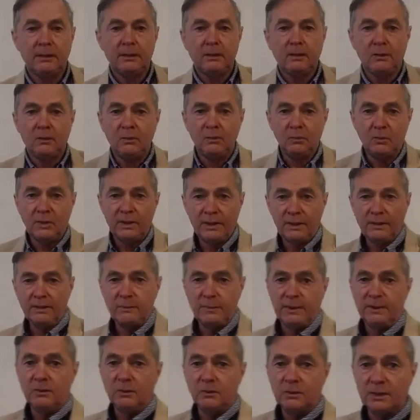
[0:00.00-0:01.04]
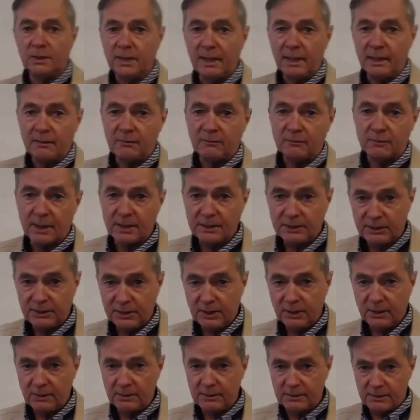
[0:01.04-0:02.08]
we're going to be looking at
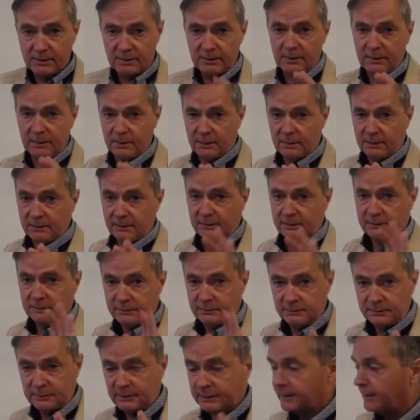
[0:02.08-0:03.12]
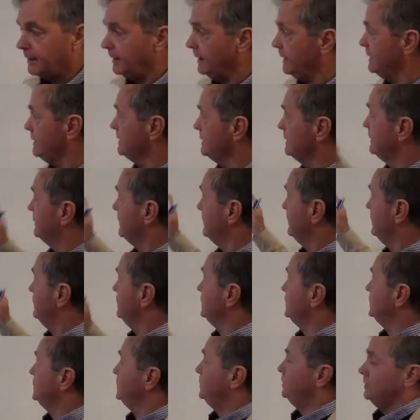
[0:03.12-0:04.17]
ratios, okay,
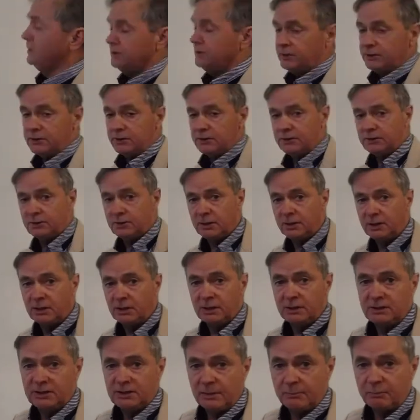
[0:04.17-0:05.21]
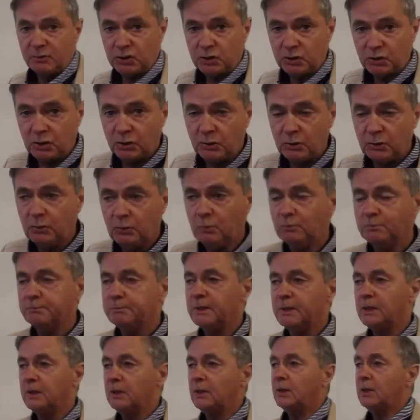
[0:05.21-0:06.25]
which is chapter 2.
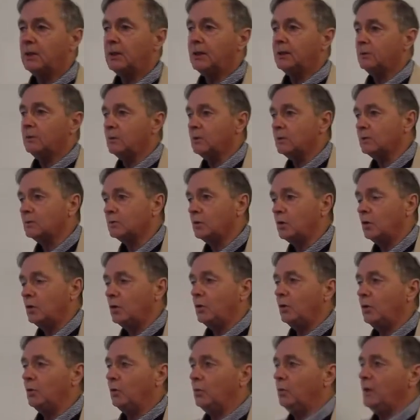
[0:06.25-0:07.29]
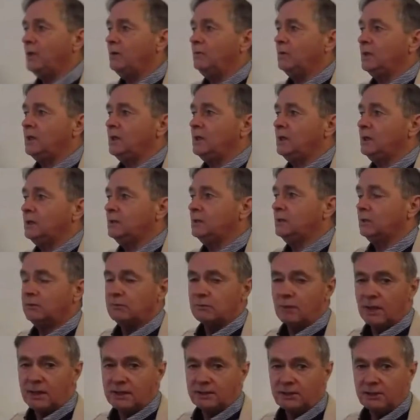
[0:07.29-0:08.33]
When we're doing
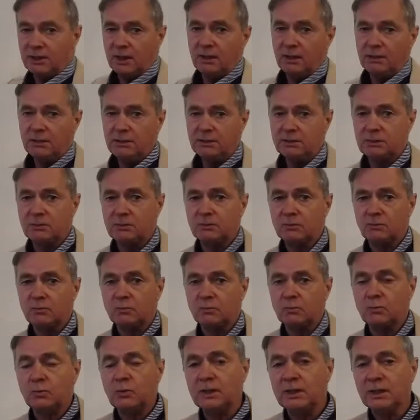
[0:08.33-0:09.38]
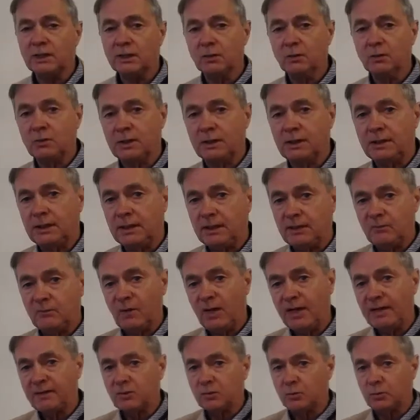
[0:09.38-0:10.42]
ratios, we are looking, in
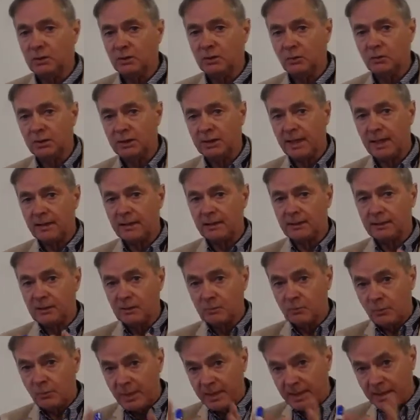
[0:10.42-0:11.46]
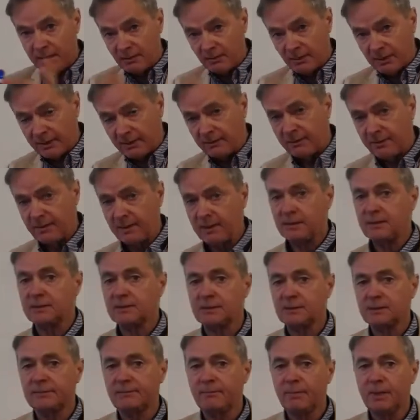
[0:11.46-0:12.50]
maths, we're looking at comparing
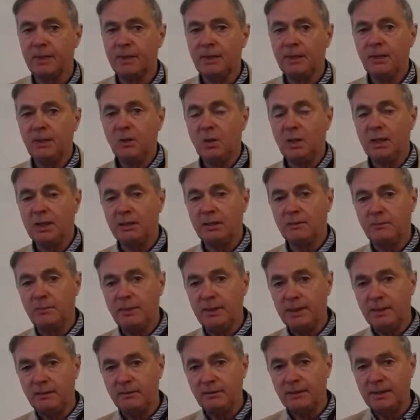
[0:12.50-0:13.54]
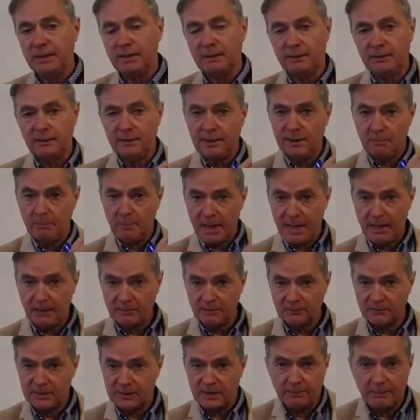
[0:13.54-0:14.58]
things. We're comparing the amount
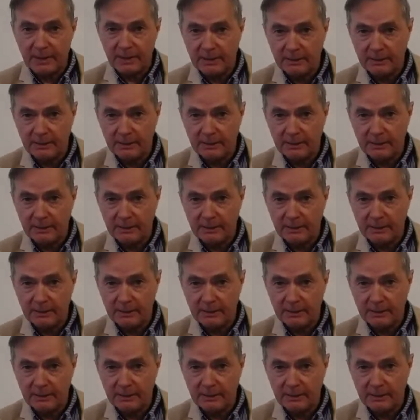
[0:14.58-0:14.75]
of something,